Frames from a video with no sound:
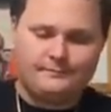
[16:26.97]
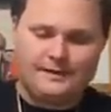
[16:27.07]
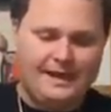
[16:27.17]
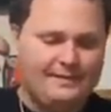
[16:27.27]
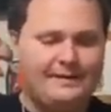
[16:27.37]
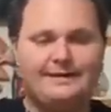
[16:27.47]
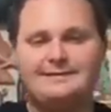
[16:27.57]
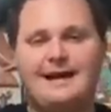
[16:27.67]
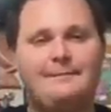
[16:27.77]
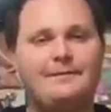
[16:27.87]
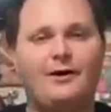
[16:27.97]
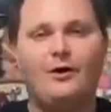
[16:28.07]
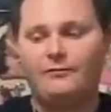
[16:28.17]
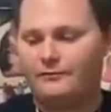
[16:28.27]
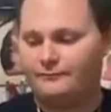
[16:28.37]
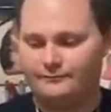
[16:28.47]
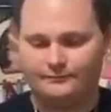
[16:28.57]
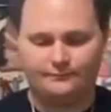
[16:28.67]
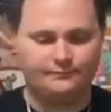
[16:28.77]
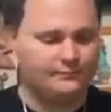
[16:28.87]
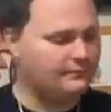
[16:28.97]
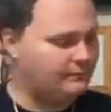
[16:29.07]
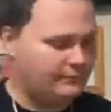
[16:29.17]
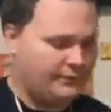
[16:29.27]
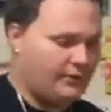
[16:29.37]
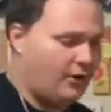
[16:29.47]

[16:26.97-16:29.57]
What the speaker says: And then to top it off, you